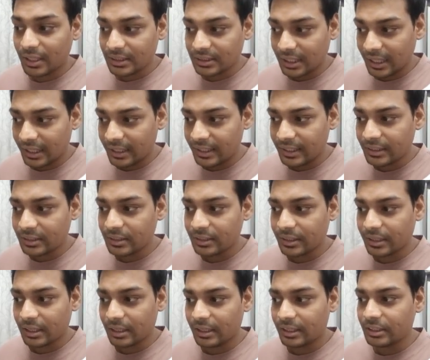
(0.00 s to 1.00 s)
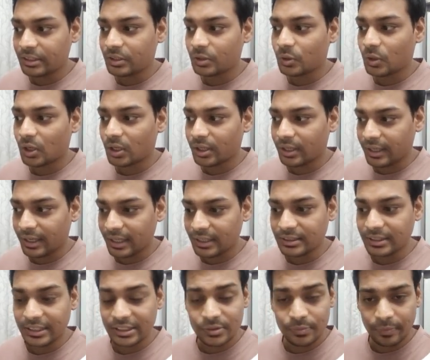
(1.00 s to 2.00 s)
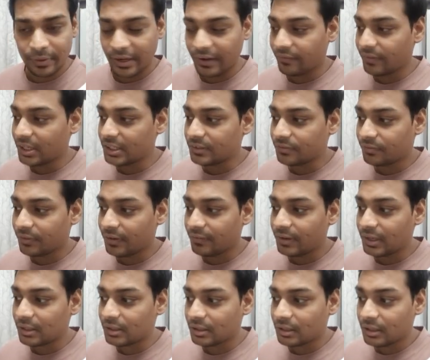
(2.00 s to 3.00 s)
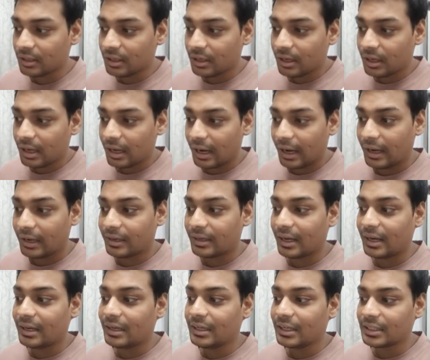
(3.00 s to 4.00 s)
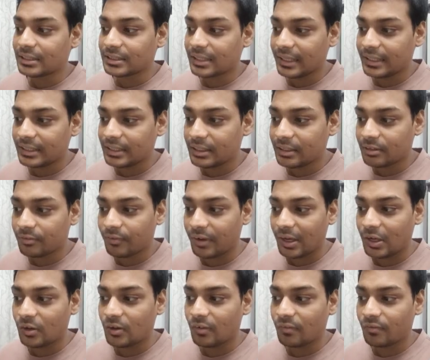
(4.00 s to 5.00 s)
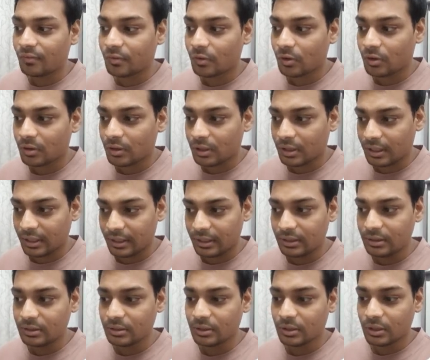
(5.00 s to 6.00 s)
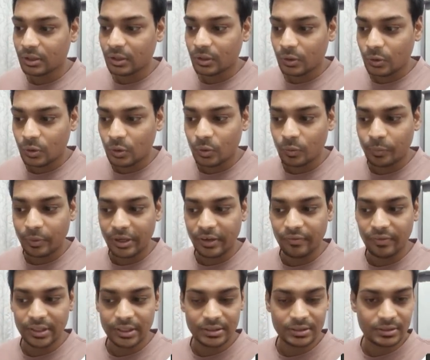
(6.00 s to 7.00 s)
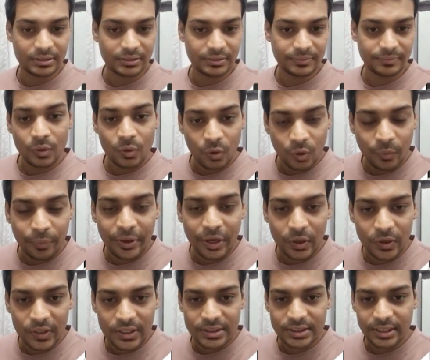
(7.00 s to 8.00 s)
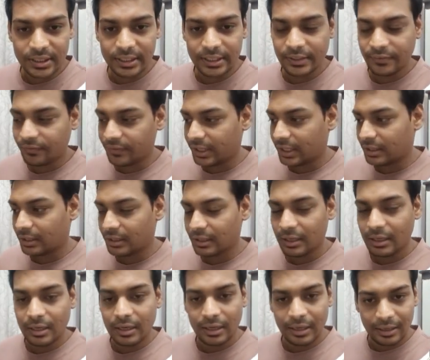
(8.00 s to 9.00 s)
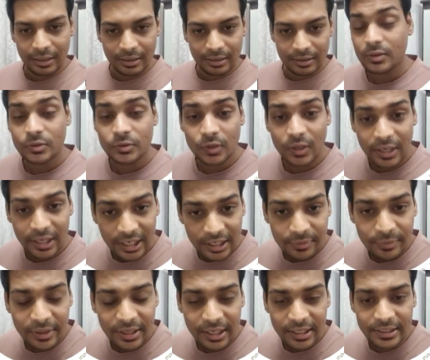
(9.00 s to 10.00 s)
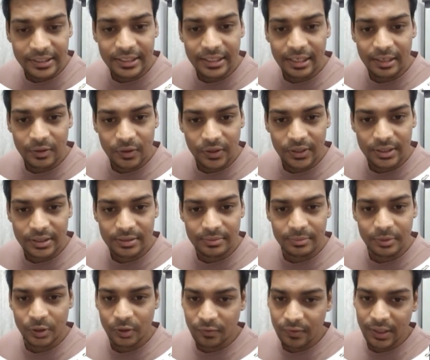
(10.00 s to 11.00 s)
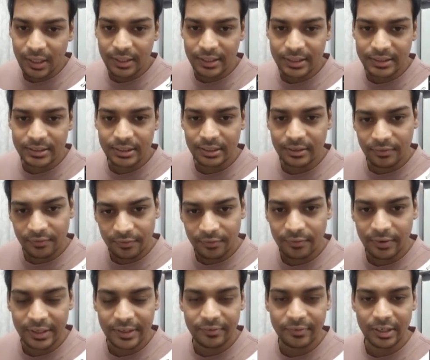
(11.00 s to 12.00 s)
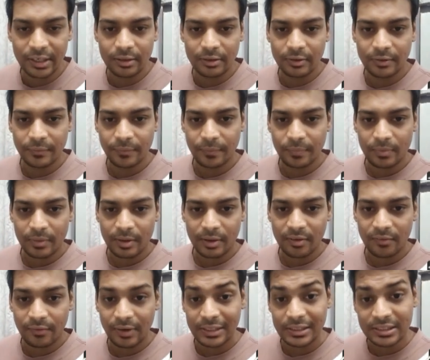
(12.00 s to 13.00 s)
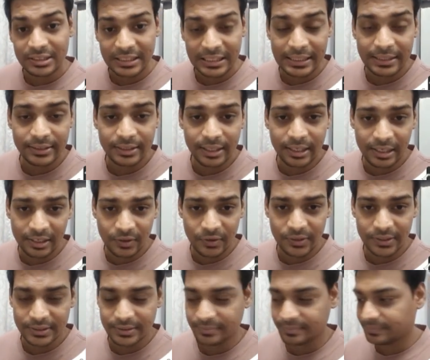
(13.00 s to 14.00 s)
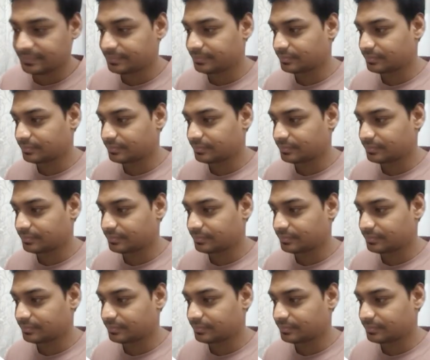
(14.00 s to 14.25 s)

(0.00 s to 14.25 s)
assigning current dot next as previous, we will entirely assign the value of current to previous. Hope you understand it well. So let me write the algorithm. You will understand very well while seeing the algorithm.